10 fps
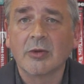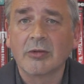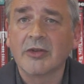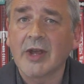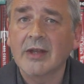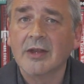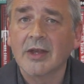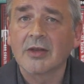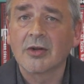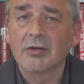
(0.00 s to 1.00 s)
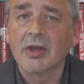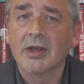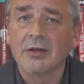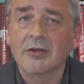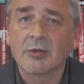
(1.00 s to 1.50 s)
will retain their
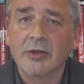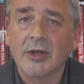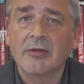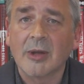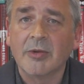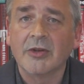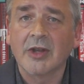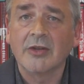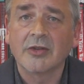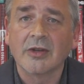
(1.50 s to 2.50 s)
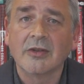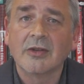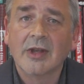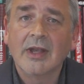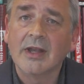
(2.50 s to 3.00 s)
careers with their
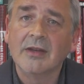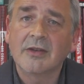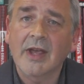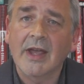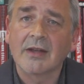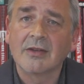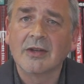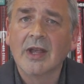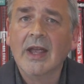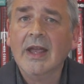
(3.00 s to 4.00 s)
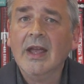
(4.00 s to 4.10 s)
reputations intact.